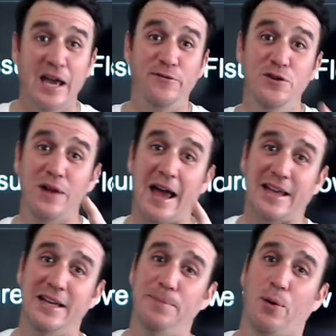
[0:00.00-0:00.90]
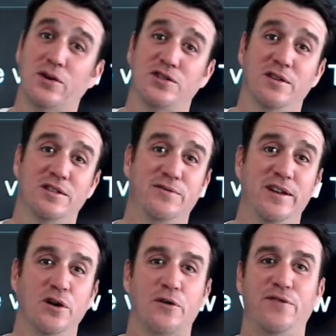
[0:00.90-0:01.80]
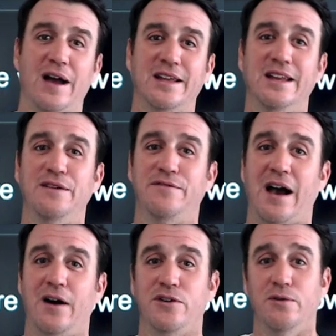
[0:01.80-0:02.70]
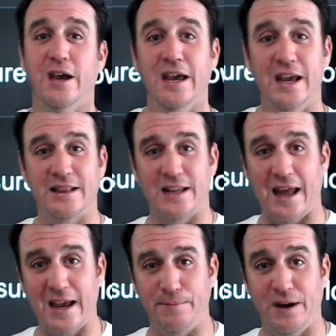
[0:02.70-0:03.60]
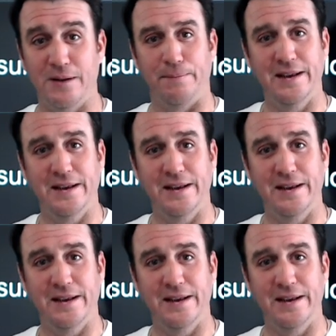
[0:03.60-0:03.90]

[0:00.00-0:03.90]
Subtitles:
If you like any portion of this video or find any value, hit the like button.